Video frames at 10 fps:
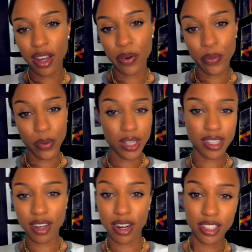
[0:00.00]

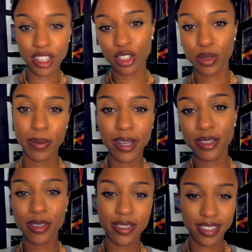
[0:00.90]
what Archangel
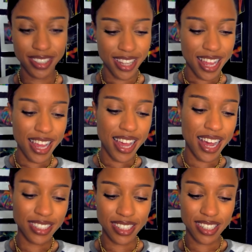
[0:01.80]
Michael
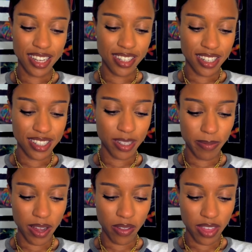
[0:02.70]
has to tell us
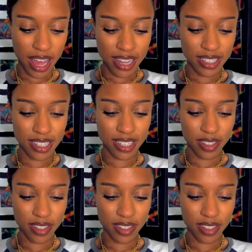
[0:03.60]
about that